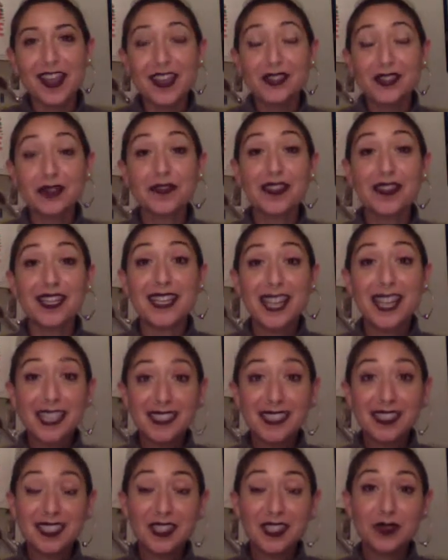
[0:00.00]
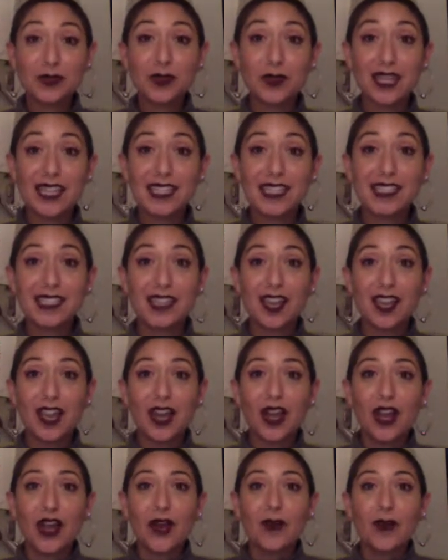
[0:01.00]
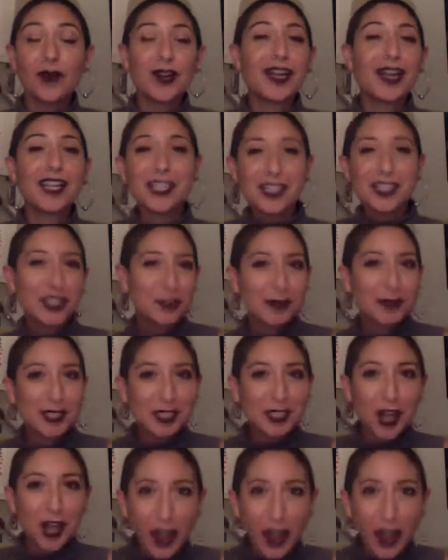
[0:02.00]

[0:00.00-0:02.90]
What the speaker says: So over the next 6 weeks, we're not going to just be